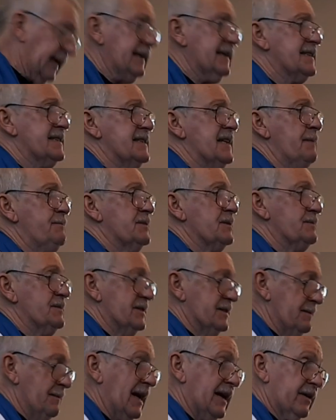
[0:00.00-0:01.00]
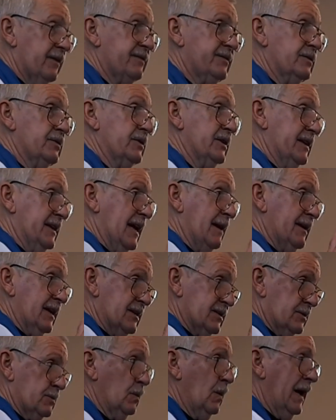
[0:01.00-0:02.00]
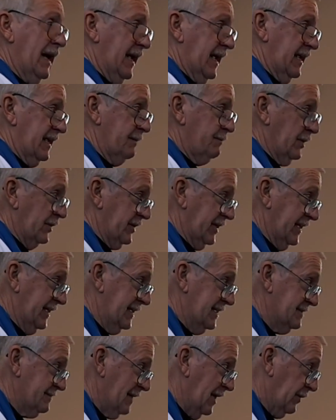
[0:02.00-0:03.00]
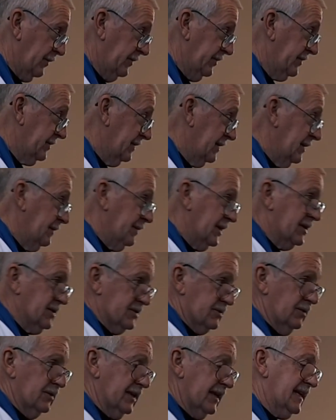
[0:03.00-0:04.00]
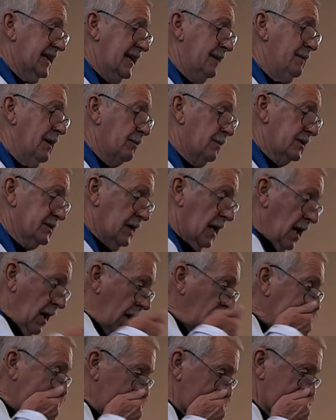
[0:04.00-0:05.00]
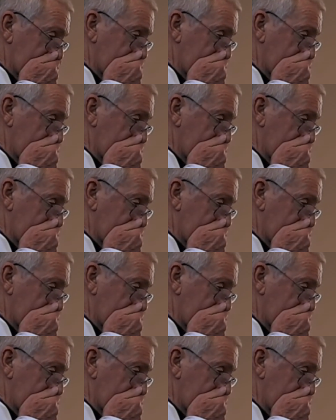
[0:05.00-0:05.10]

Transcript: he stepped up to the microphone and I swear he put it in his mouth, because all that came out was and